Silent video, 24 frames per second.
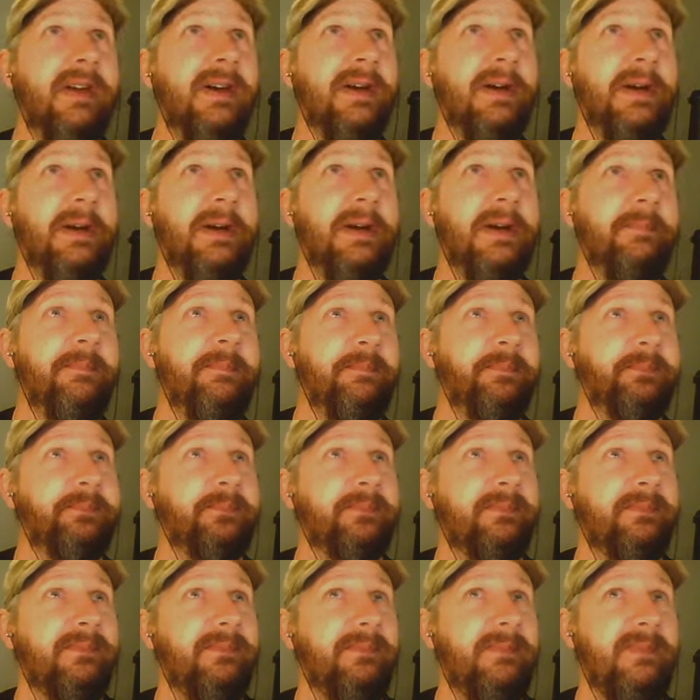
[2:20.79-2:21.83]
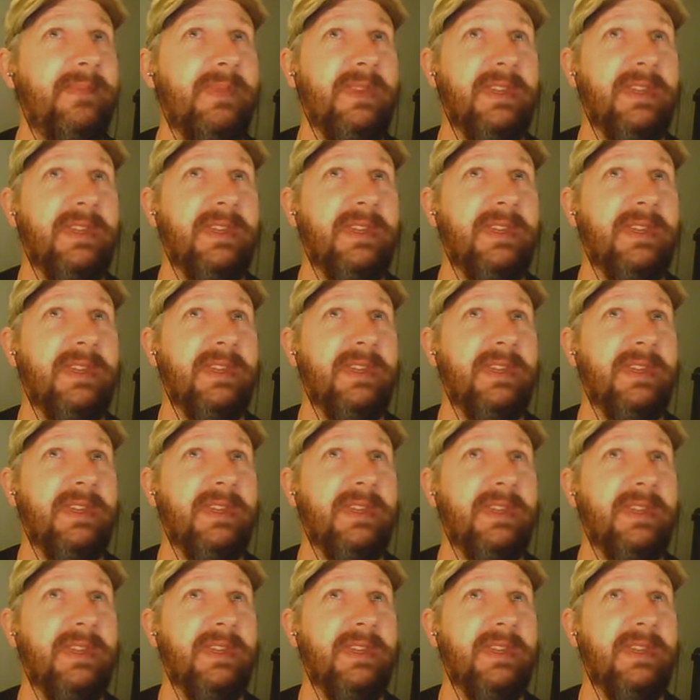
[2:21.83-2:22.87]
Um, so
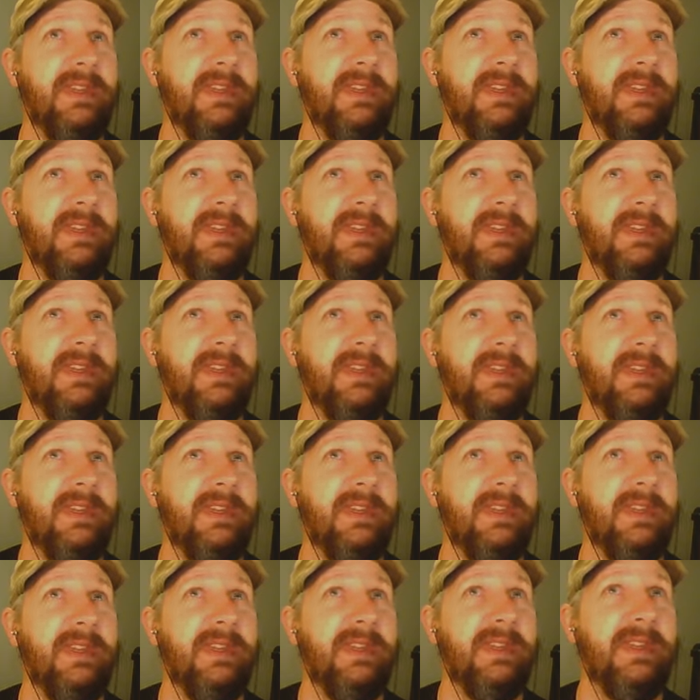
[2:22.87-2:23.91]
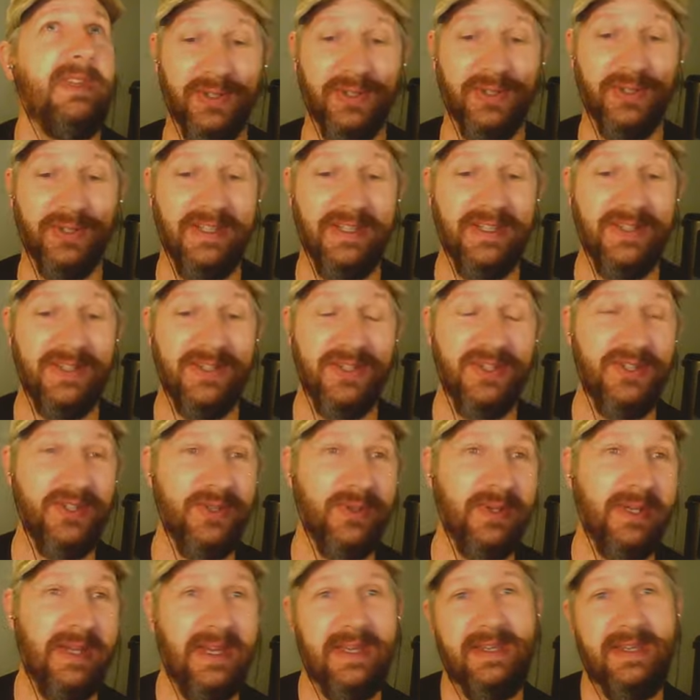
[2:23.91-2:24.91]
that's something I'm actually looking into doing.